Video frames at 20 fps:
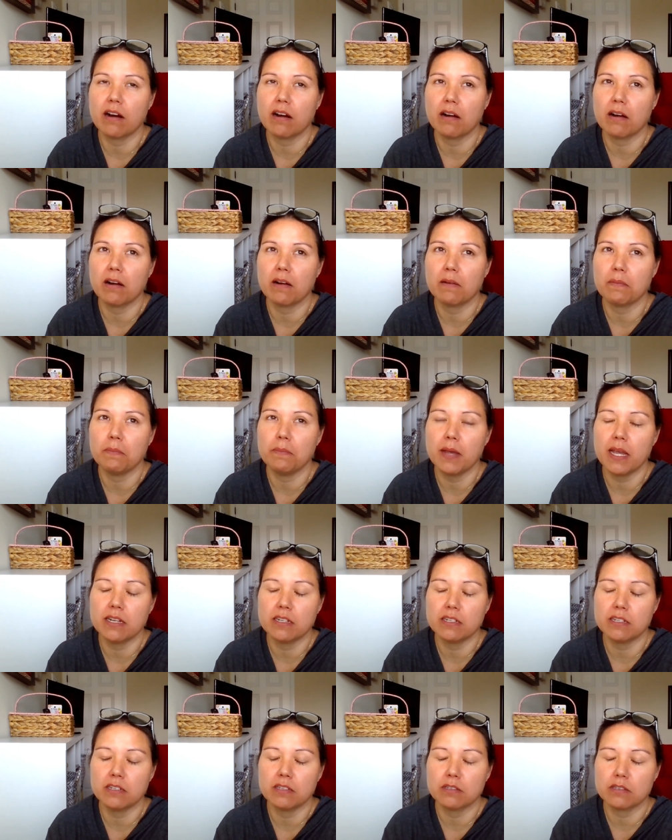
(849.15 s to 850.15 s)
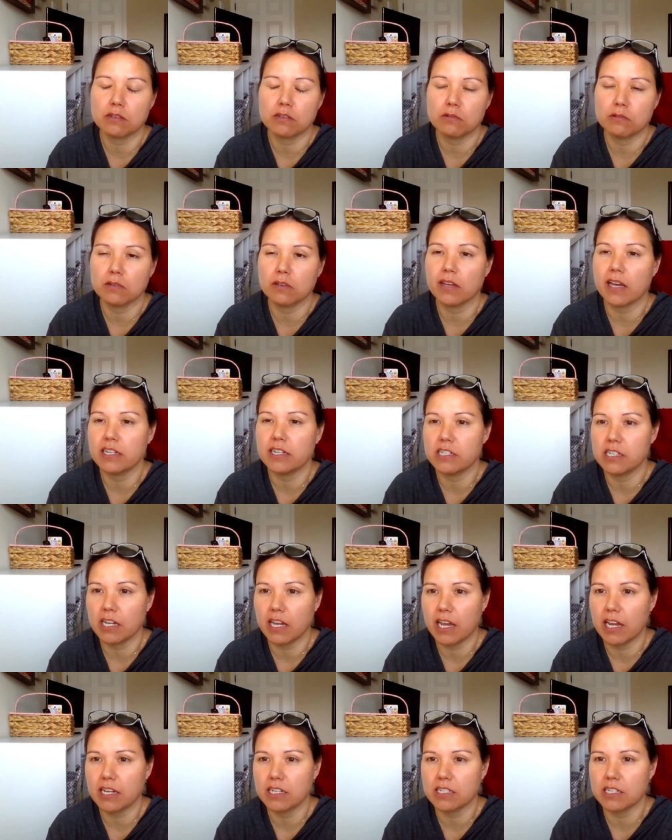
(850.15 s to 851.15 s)
our patient school
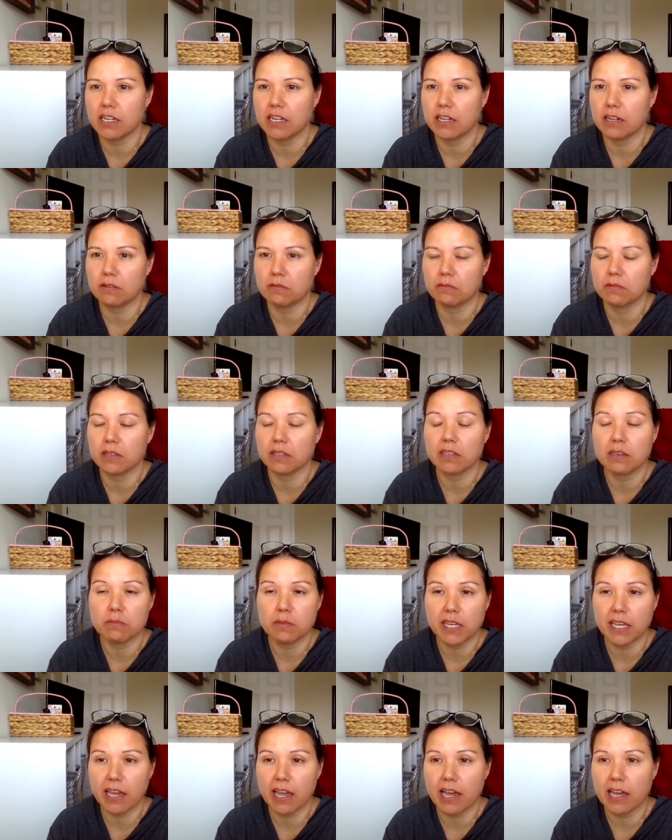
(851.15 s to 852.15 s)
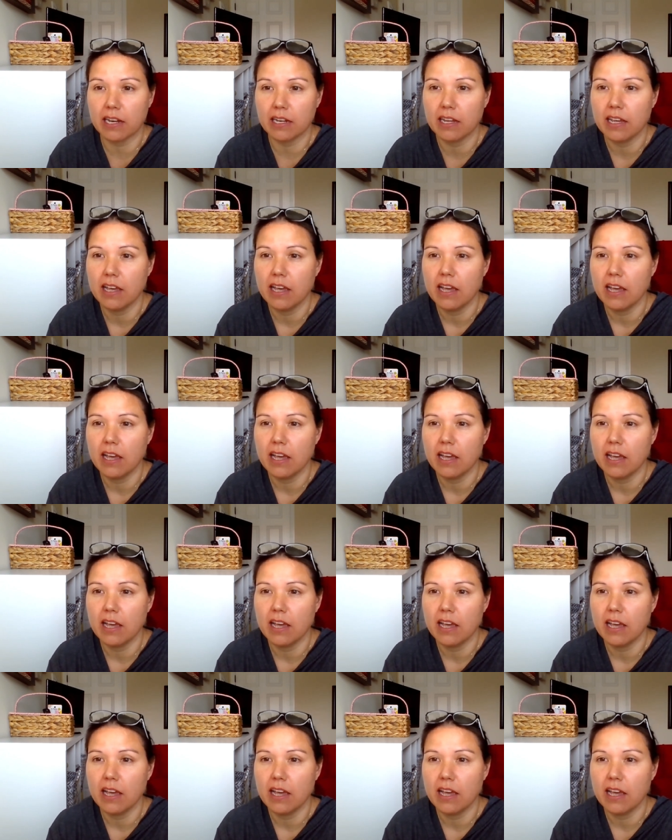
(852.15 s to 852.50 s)
education really began.